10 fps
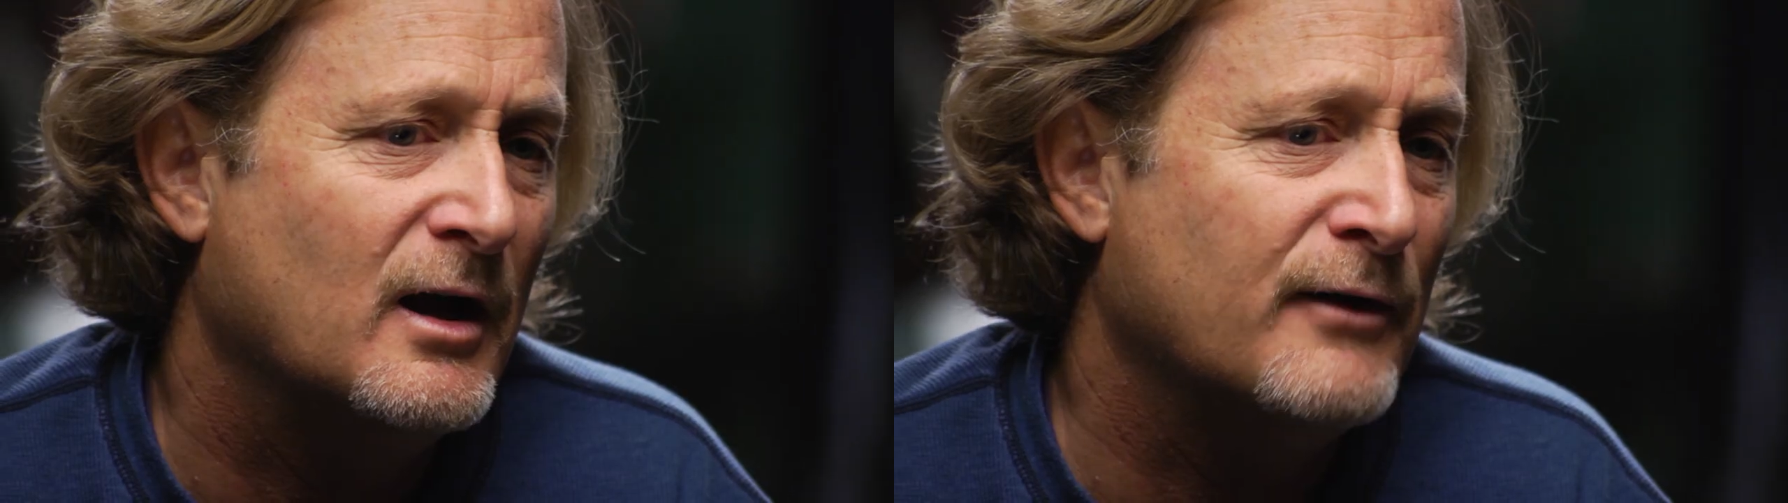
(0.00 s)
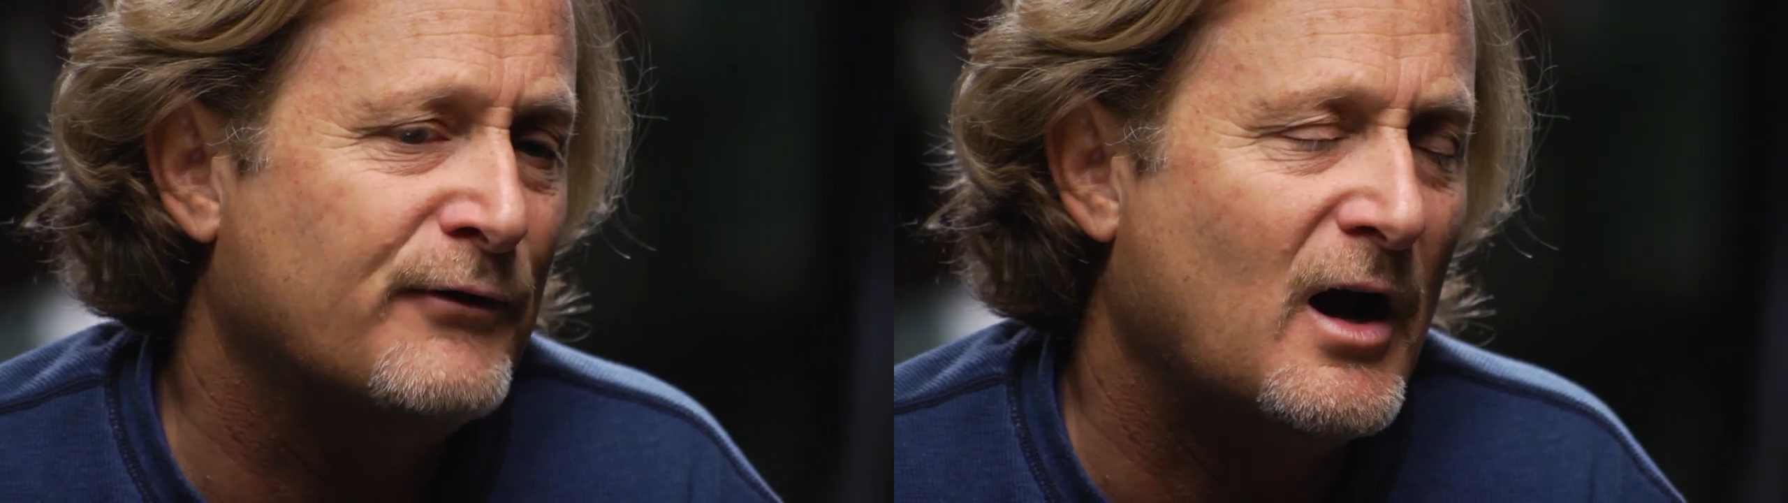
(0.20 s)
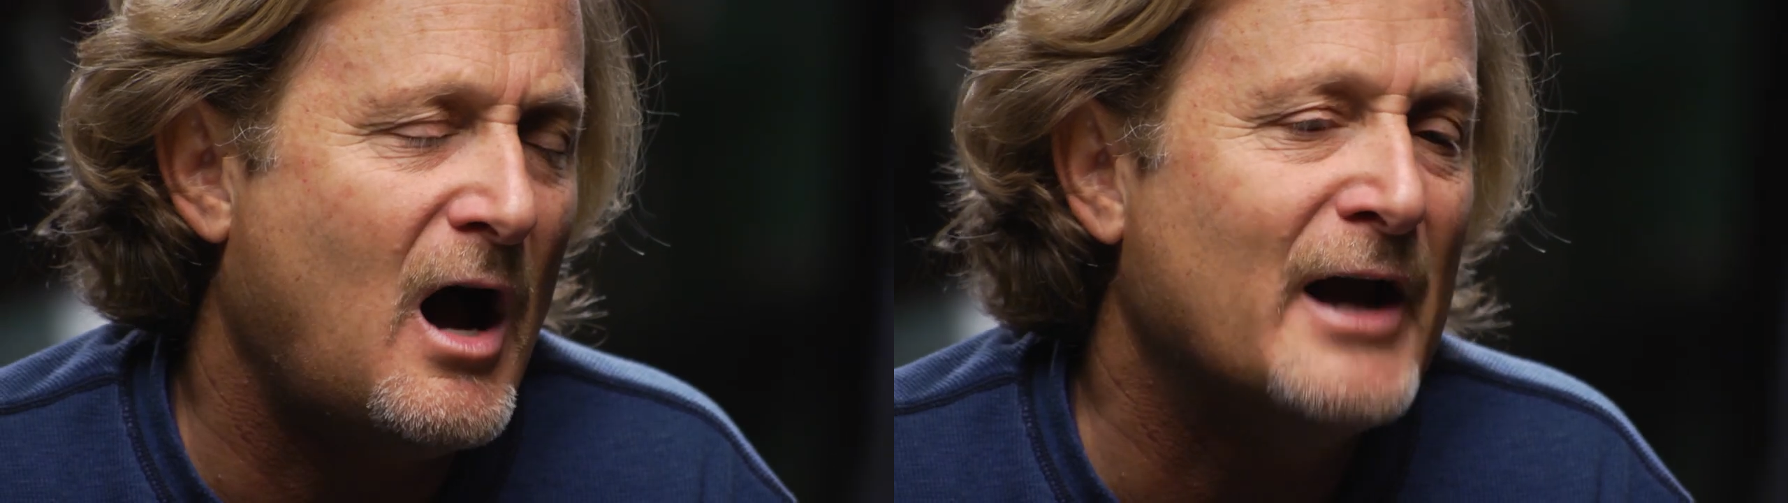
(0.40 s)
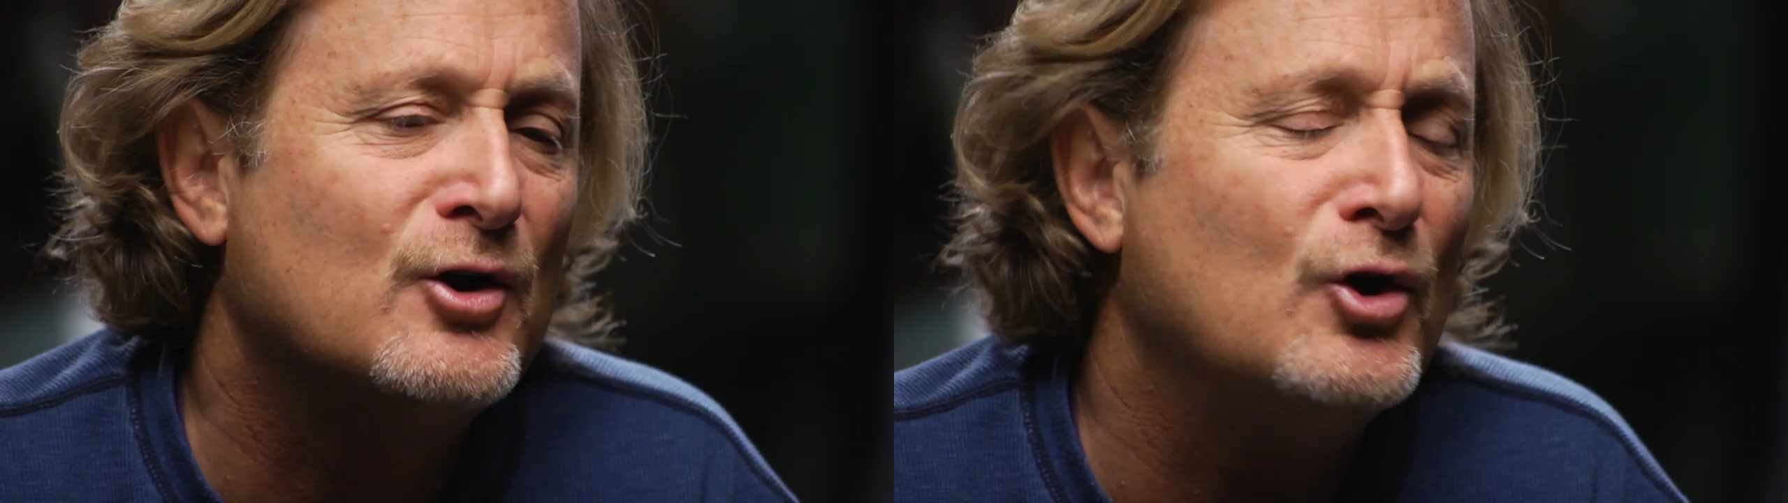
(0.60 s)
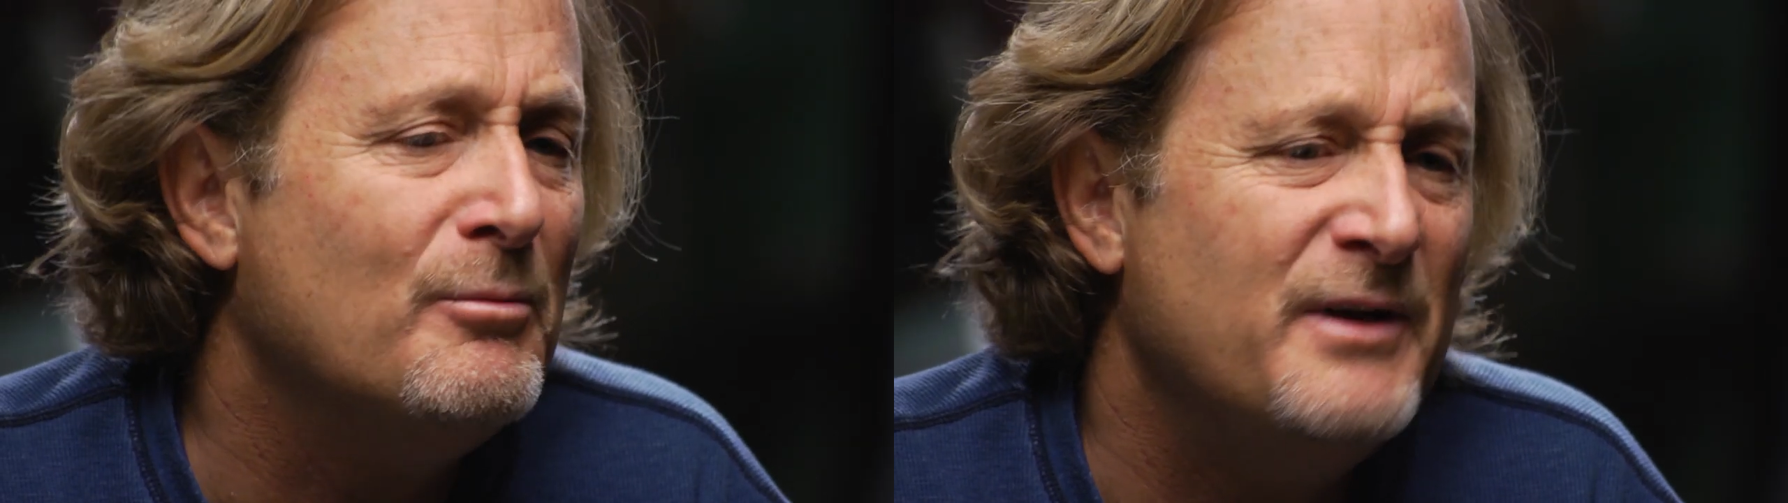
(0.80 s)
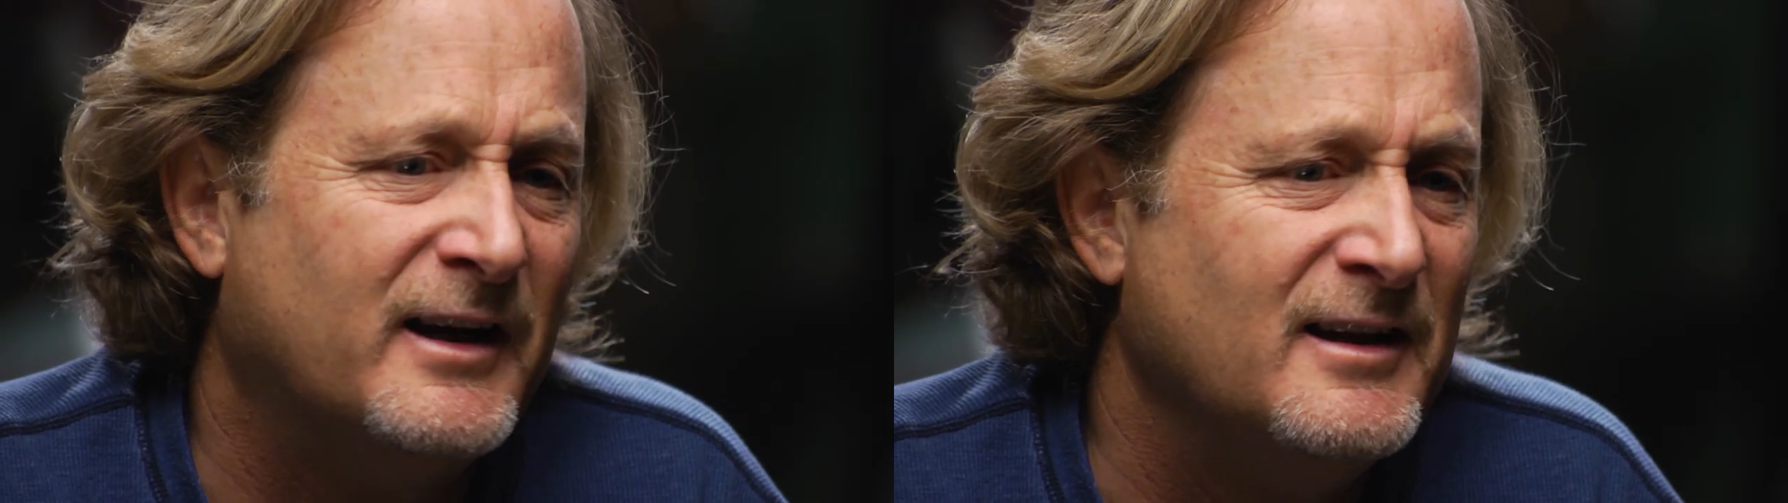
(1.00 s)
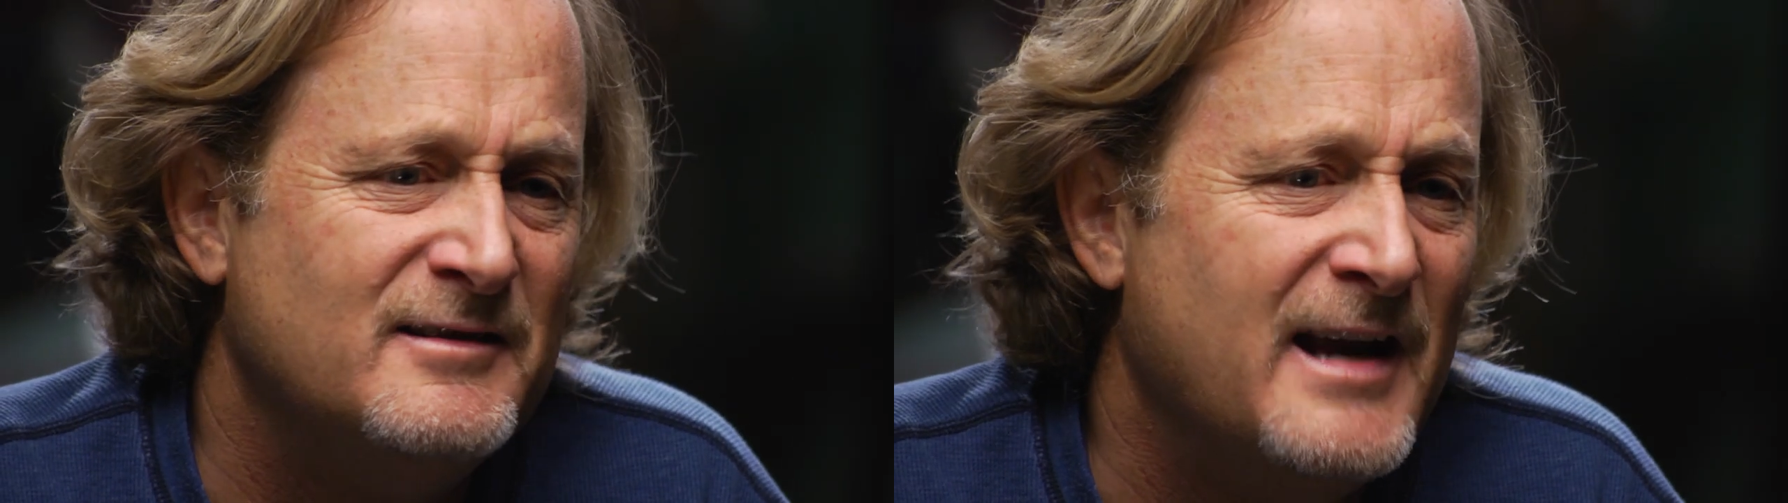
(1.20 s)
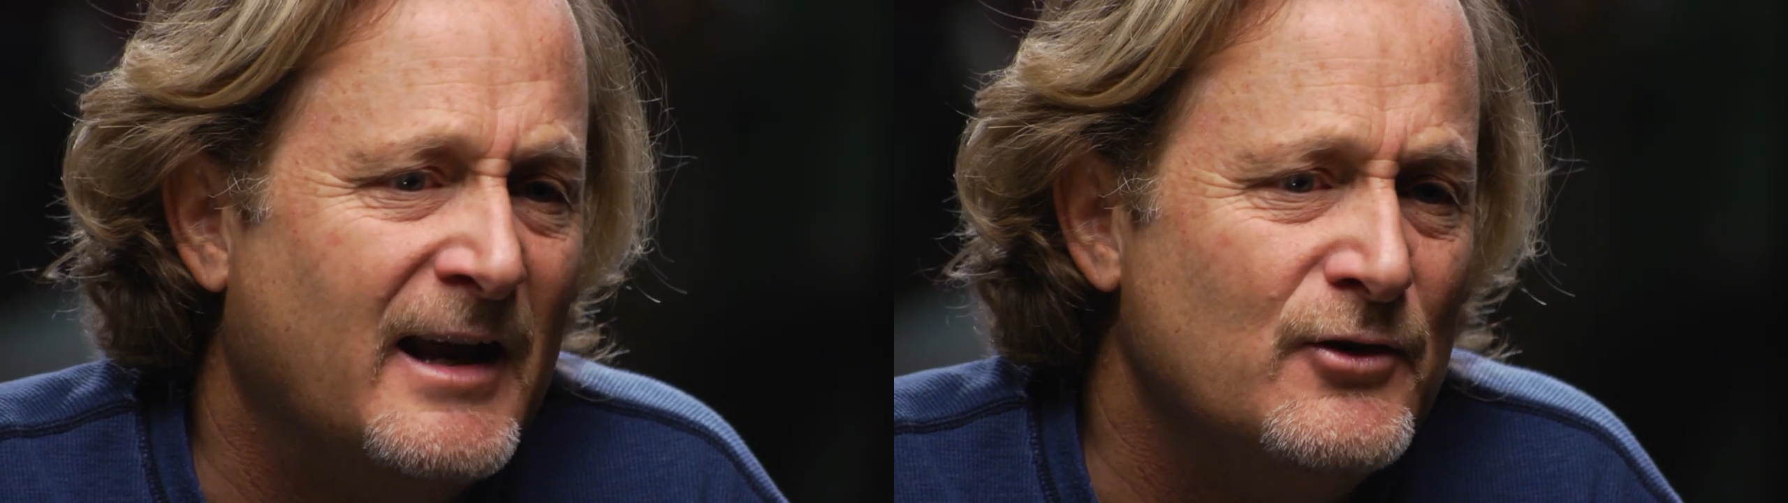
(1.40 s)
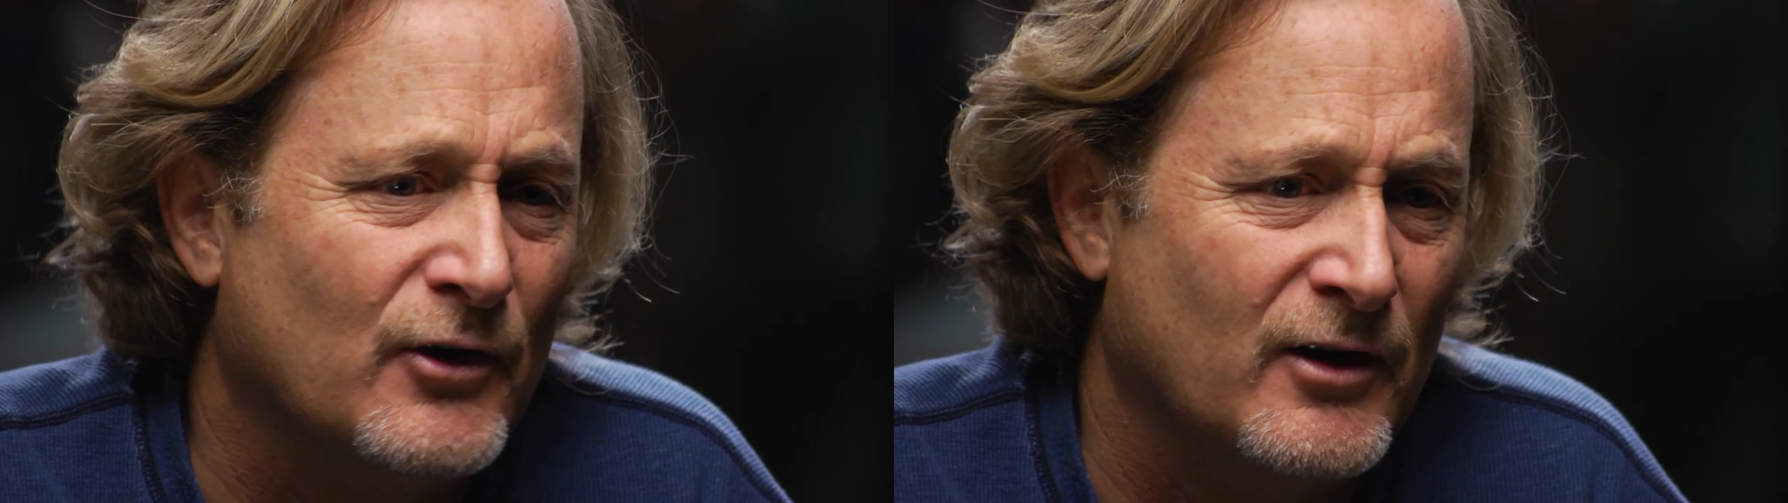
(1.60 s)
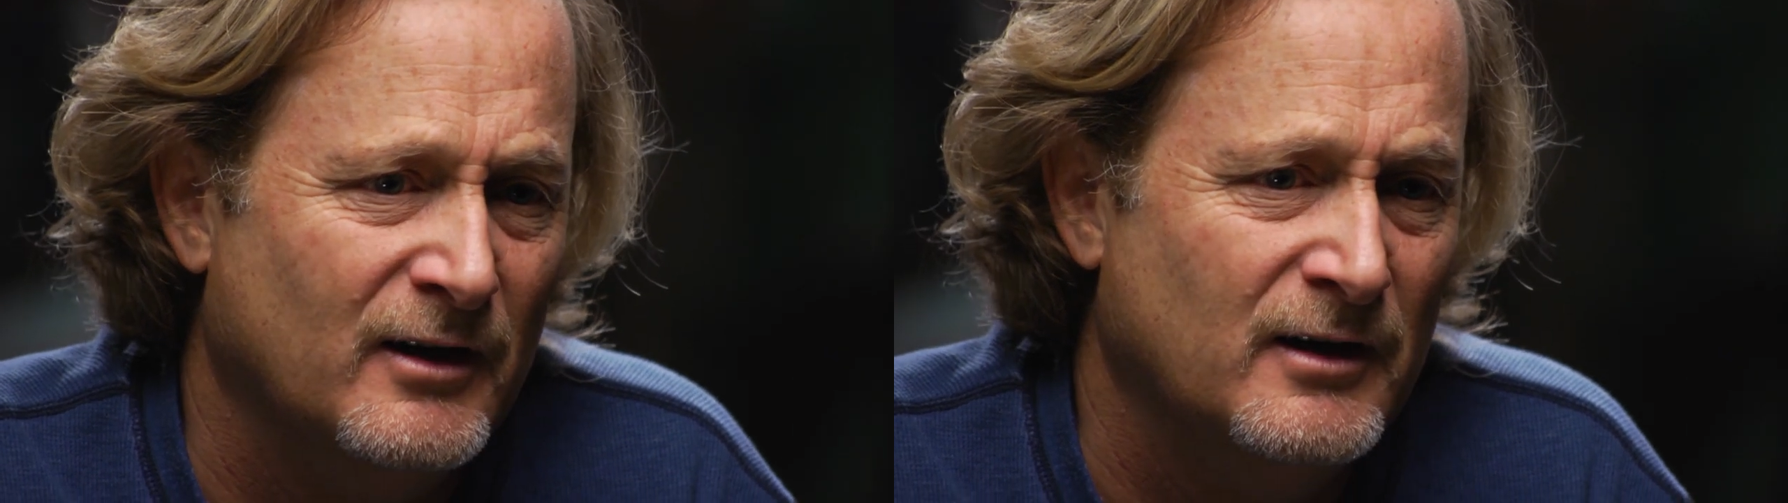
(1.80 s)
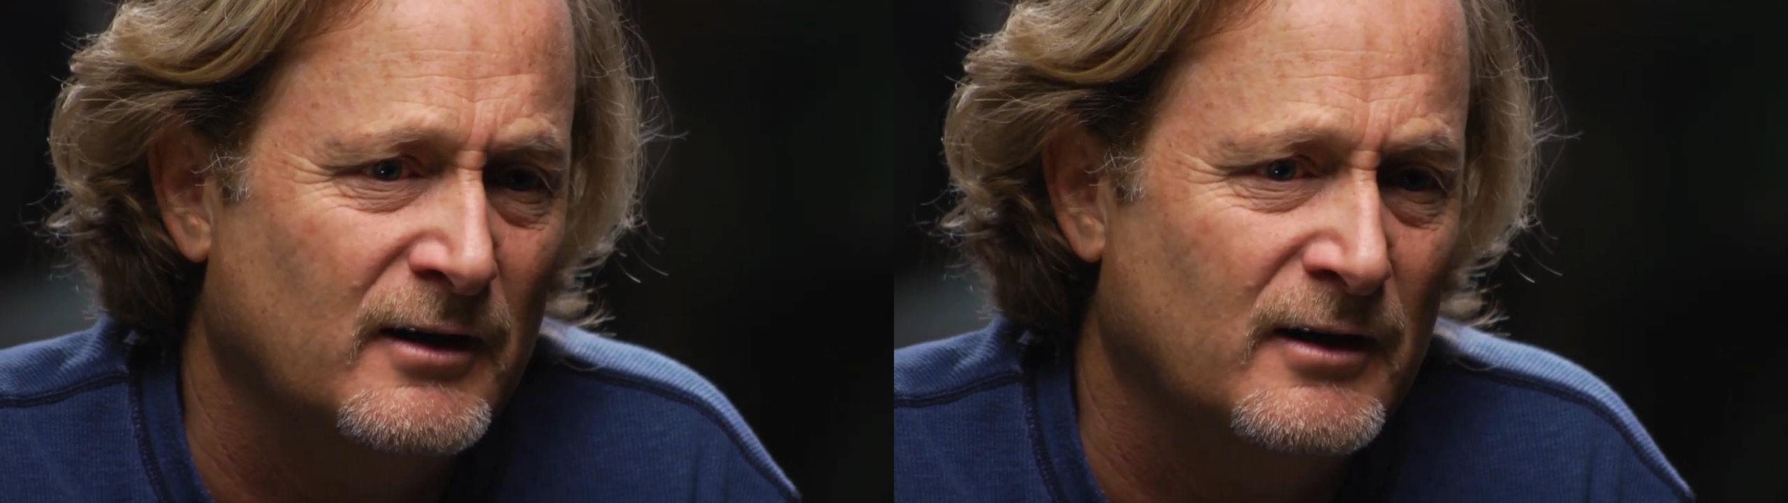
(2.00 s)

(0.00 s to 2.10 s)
of I could have been a contender.